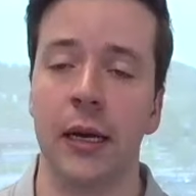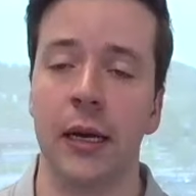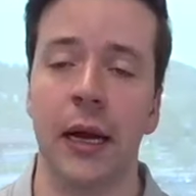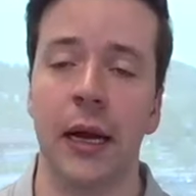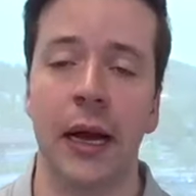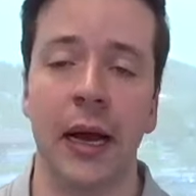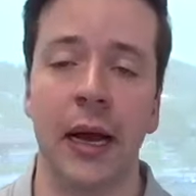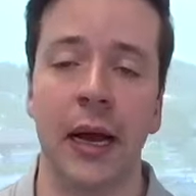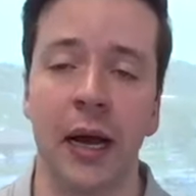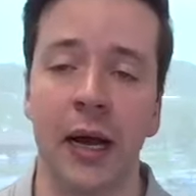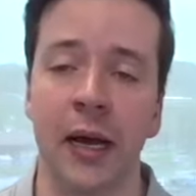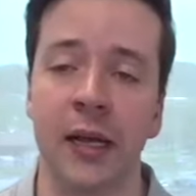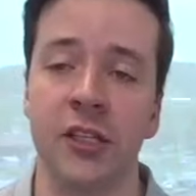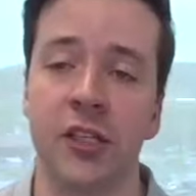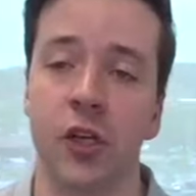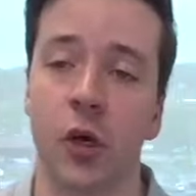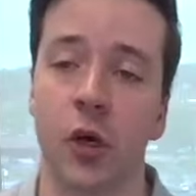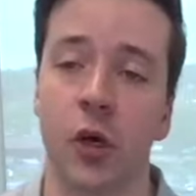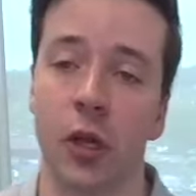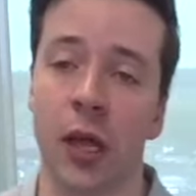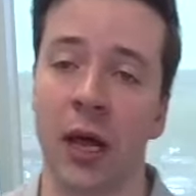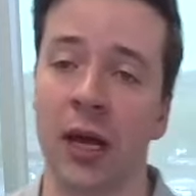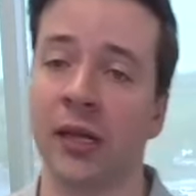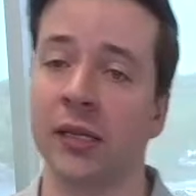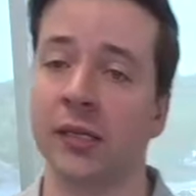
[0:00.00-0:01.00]
And so a
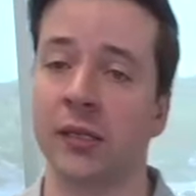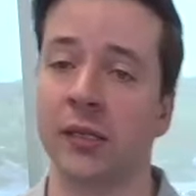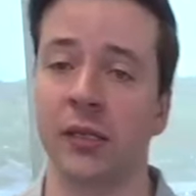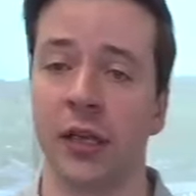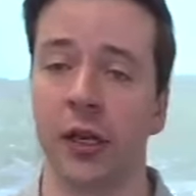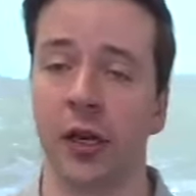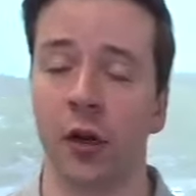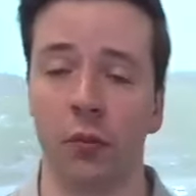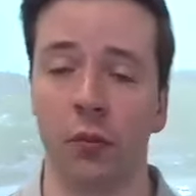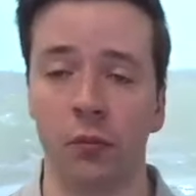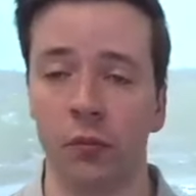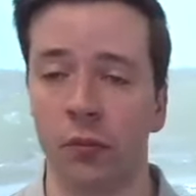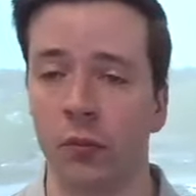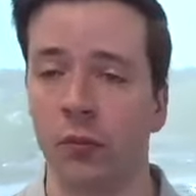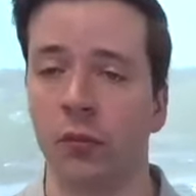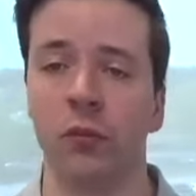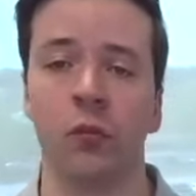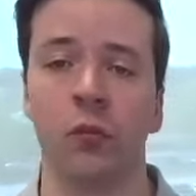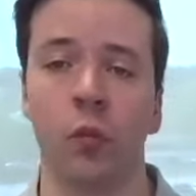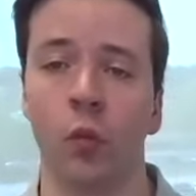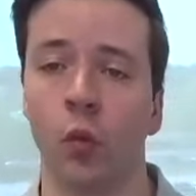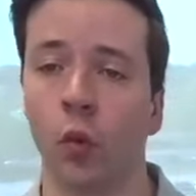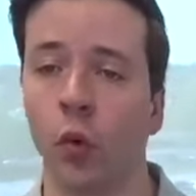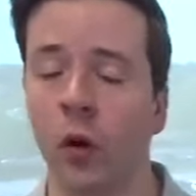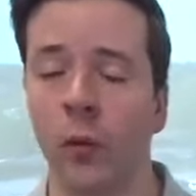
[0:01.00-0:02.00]
lot of, you know,
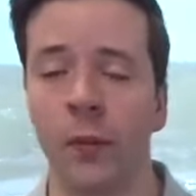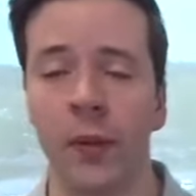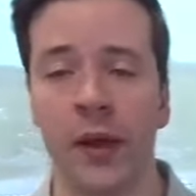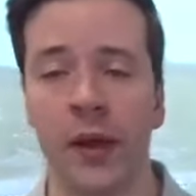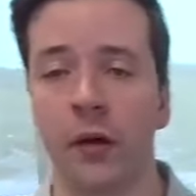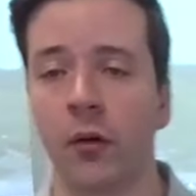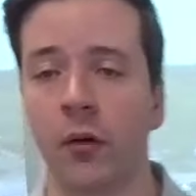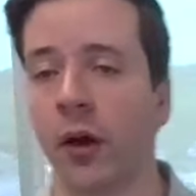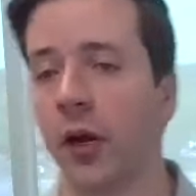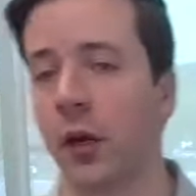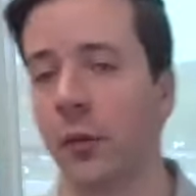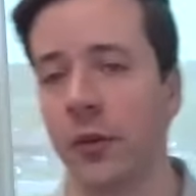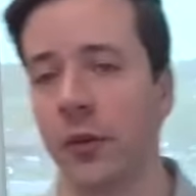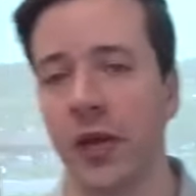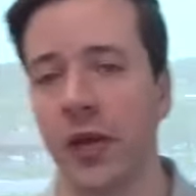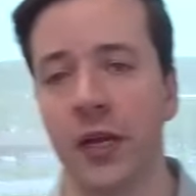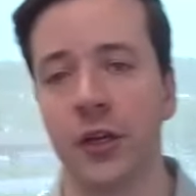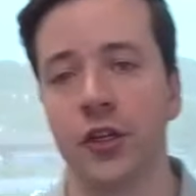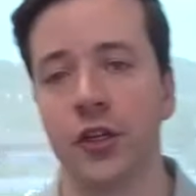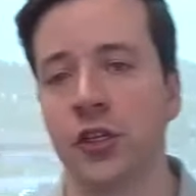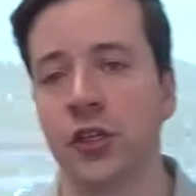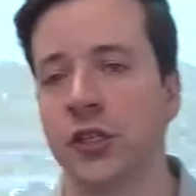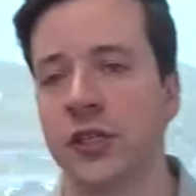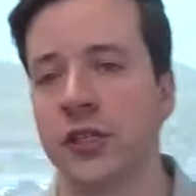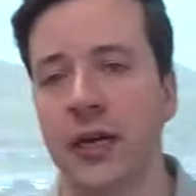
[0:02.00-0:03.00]
we'll make
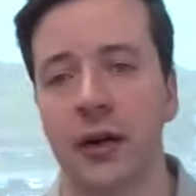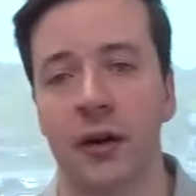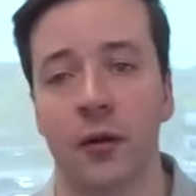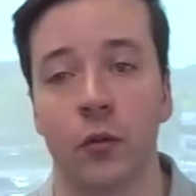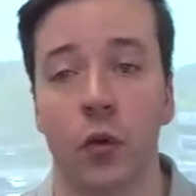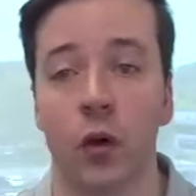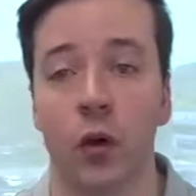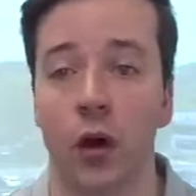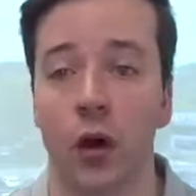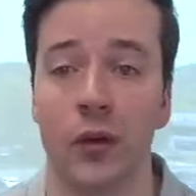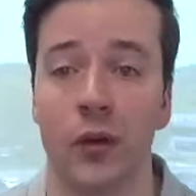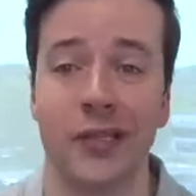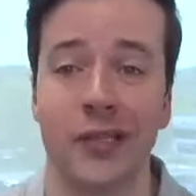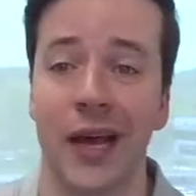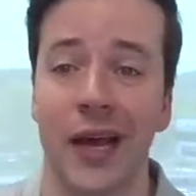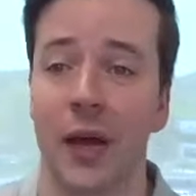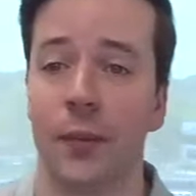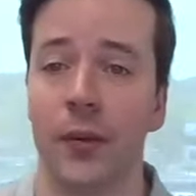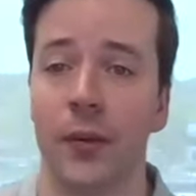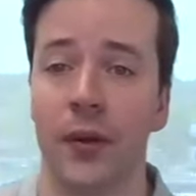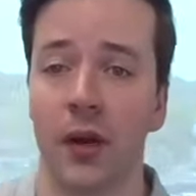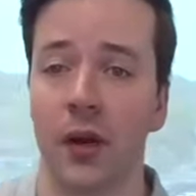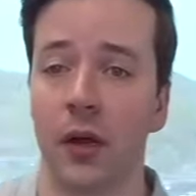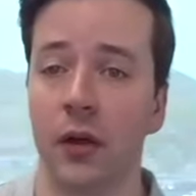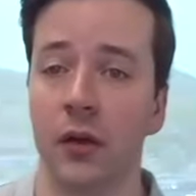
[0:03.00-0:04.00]
recommendations there and we're always
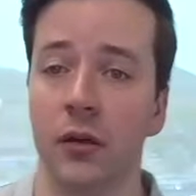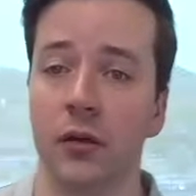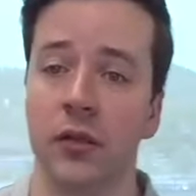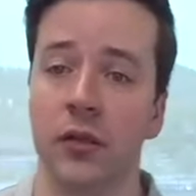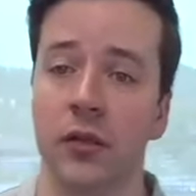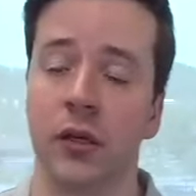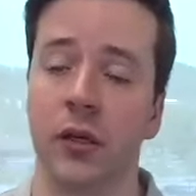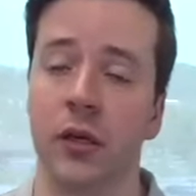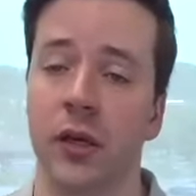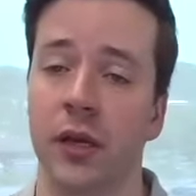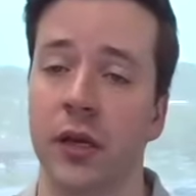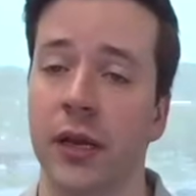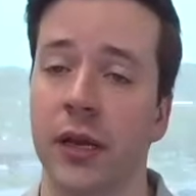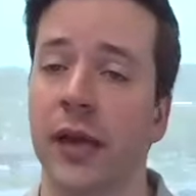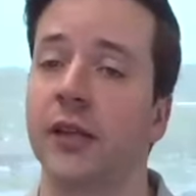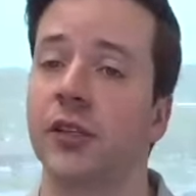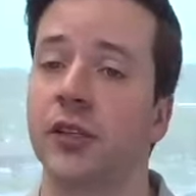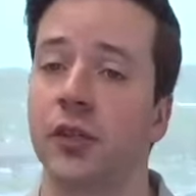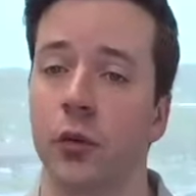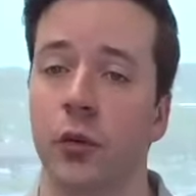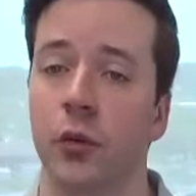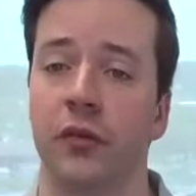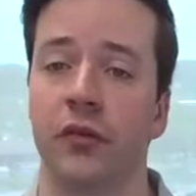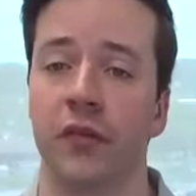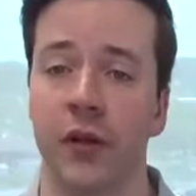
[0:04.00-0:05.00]
happy to connect
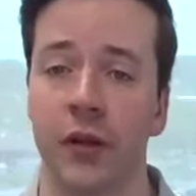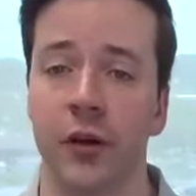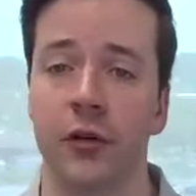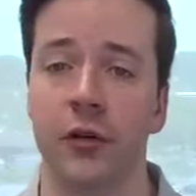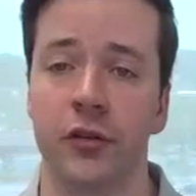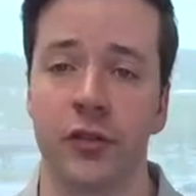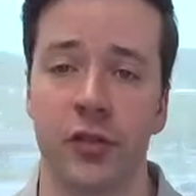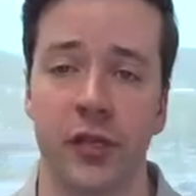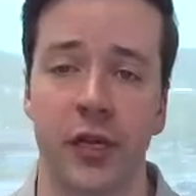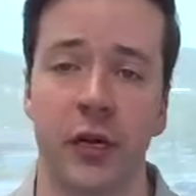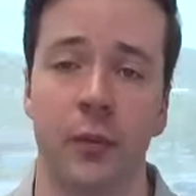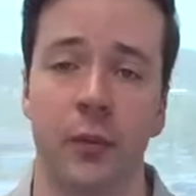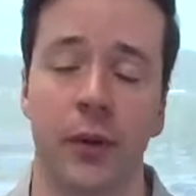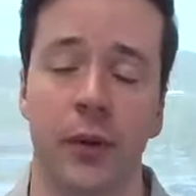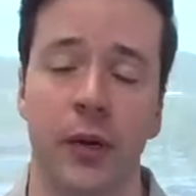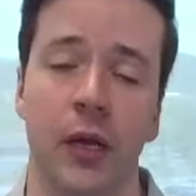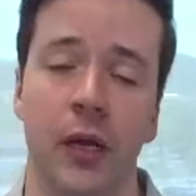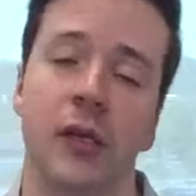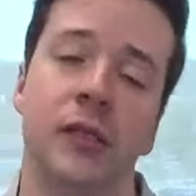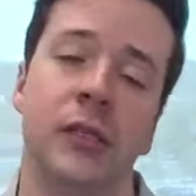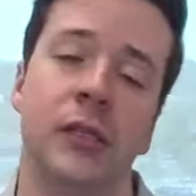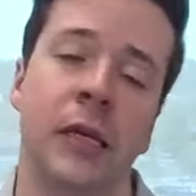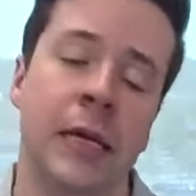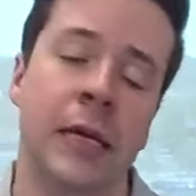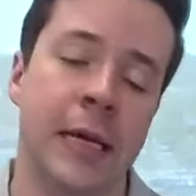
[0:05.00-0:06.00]
you with vendors there
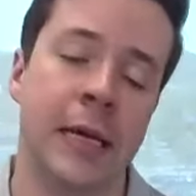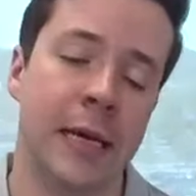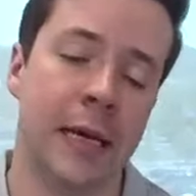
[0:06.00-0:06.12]
because